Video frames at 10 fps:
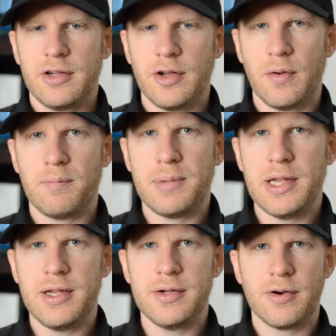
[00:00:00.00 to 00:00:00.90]
you know, be
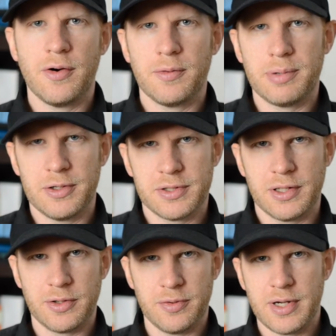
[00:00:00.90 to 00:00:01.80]
your own
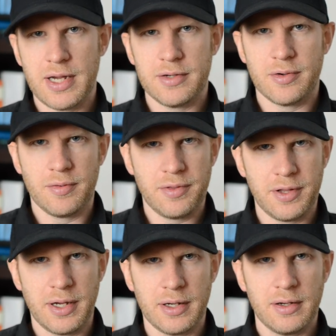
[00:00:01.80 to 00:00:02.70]
person, create your own
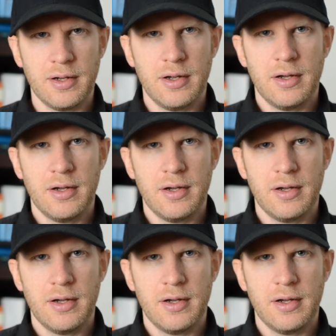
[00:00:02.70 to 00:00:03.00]
thing.